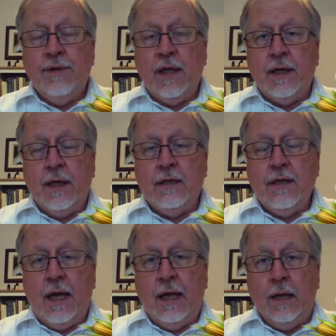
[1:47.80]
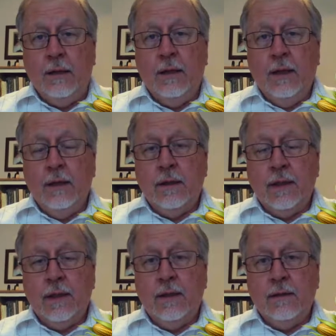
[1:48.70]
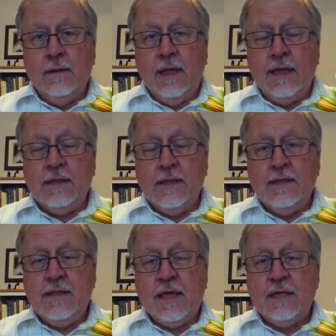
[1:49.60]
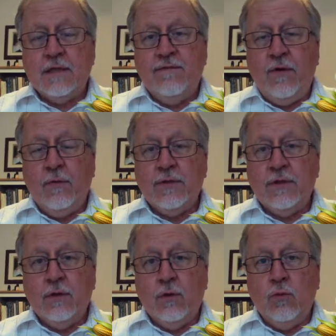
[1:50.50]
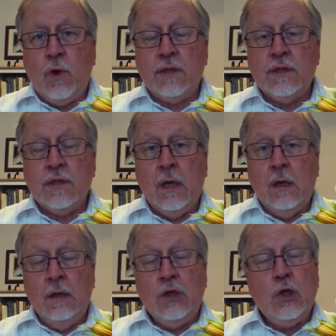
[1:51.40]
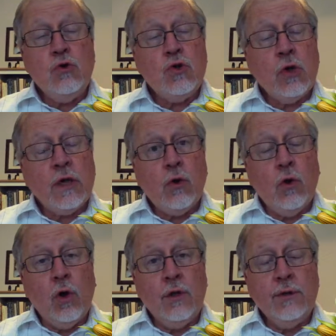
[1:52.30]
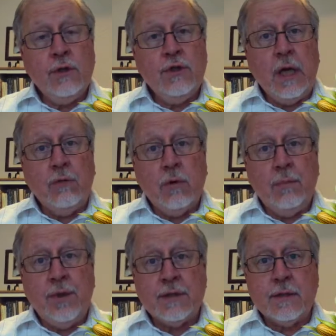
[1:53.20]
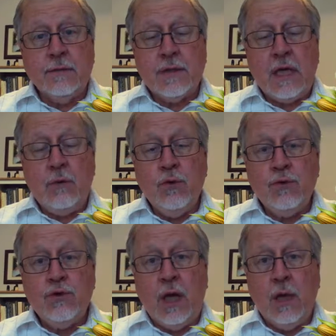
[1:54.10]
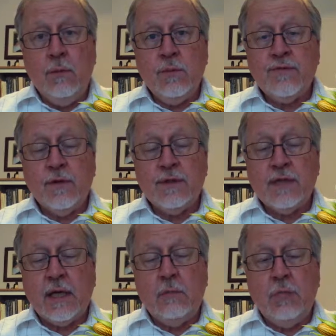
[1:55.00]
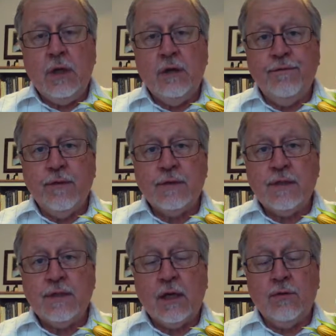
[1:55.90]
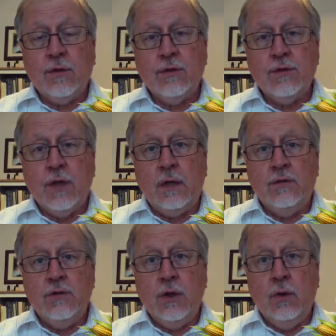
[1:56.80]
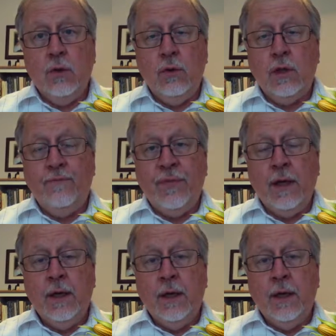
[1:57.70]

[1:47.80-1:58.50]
that I can. Lesson 6 is focused on what's usually called general epistles: Hebrews, James, 1st, 2nd Peter, 1st and 2nd, 3rd John, Jude, and